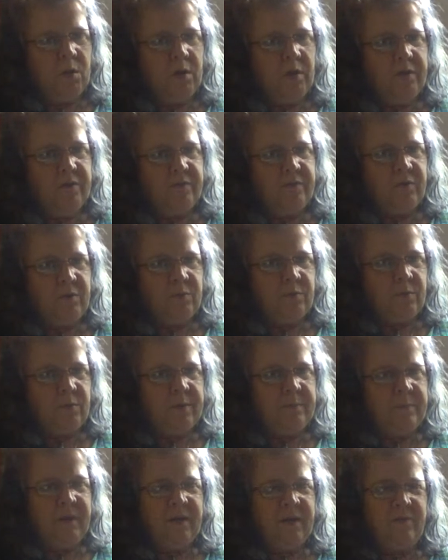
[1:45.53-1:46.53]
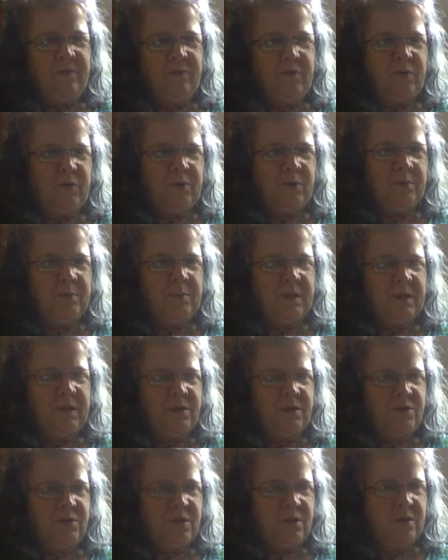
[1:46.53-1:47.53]
I feel really bad for her
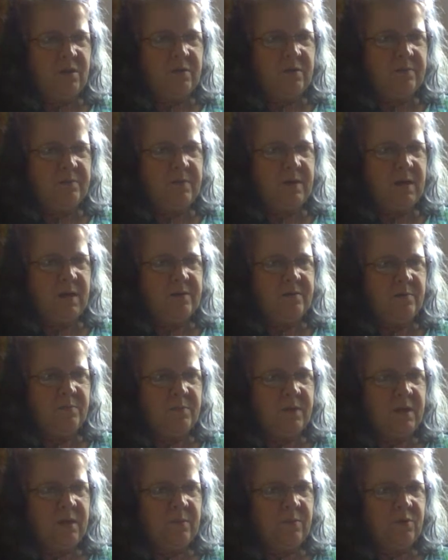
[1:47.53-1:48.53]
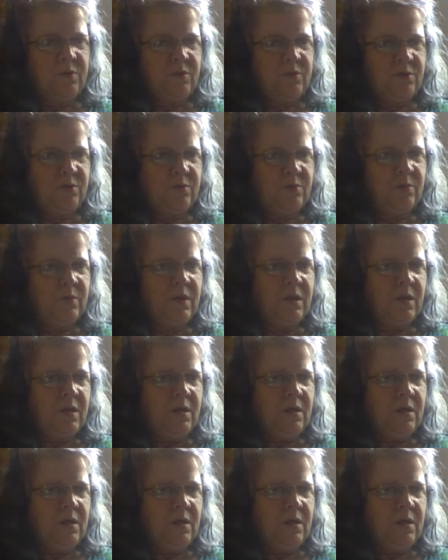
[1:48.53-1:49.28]
because she hasn't been able to